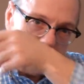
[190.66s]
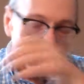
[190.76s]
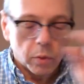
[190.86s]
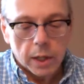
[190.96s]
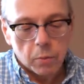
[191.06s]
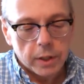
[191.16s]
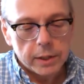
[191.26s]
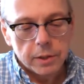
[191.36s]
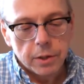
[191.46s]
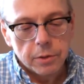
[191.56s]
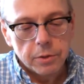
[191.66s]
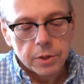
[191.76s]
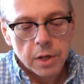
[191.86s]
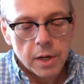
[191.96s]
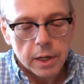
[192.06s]
when I read the
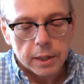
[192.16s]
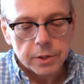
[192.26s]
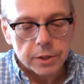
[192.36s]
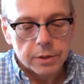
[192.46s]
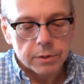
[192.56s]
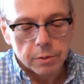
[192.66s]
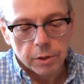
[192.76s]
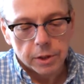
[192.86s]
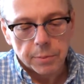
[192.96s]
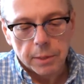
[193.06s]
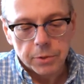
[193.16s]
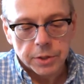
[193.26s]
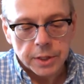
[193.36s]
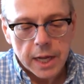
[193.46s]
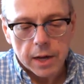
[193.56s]
notes, I uh, just looked them up
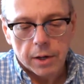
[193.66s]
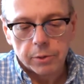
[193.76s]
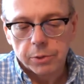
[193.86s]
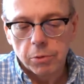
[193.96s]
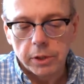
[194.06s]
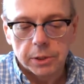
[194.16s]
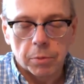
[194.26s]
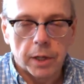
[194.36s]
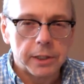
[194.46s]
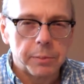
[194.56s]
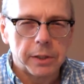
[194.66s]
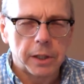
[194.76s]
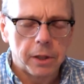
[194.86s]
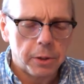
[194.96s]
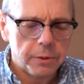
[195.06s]
just now, I was really surprised about the
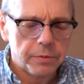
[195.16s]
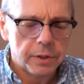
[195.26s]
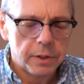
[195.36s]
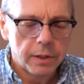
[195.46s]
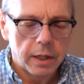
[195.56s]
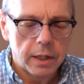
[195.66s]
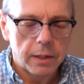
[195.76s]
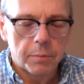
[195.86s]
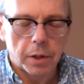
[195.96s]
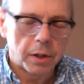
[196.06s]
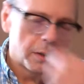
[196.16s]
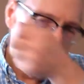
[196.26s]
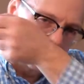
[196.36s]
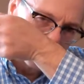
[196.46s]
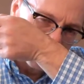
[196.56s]
clove uh,
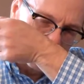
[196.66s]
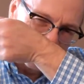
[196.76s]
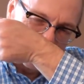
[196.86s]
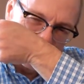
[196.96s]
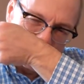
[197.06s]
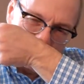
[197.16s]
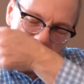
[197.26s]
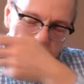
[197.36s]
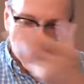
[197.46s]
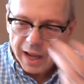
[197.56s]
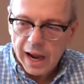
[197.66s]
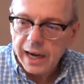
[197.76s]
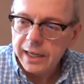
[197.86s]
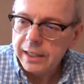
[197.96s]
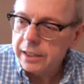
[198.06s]
part.
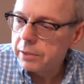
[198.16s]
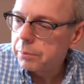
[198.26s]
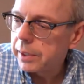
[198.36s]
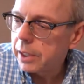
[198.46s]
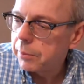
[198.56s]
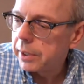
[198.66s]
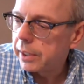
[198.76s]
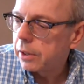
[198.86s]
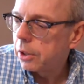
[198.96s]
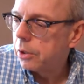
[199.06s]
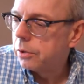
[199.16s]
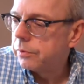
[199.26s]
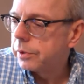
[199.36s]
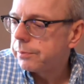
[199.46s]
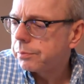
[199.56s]
I didn't pick up any
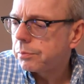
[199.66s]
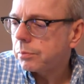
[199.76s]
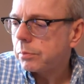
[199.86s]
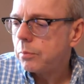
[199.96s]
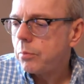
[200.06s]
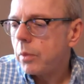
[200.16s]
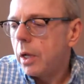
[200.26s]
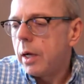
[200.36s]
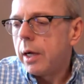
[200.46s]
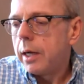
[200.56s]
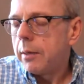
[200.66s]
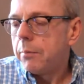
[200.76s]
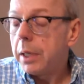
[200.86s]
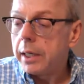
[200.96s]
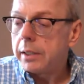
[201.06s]
clove, uh,
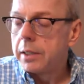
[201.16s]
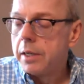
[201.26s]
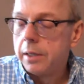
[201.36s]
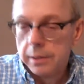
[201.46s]
but